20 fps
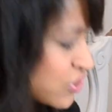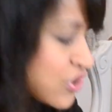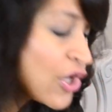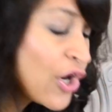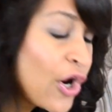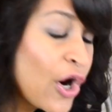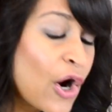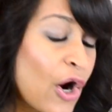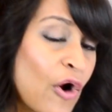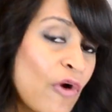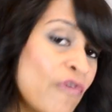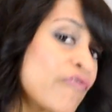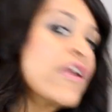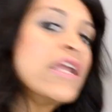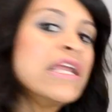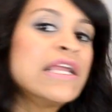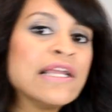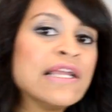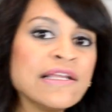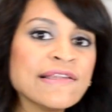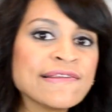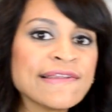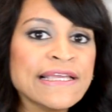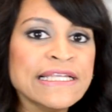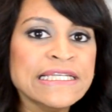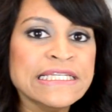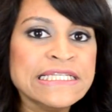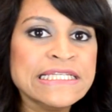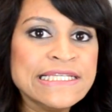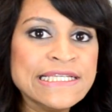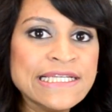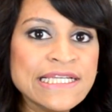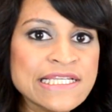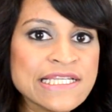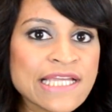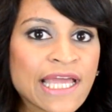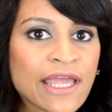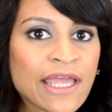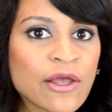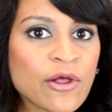carvings and
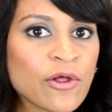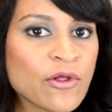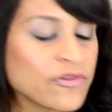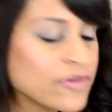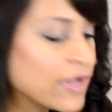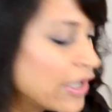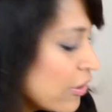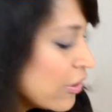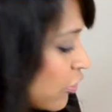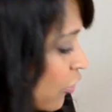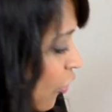details and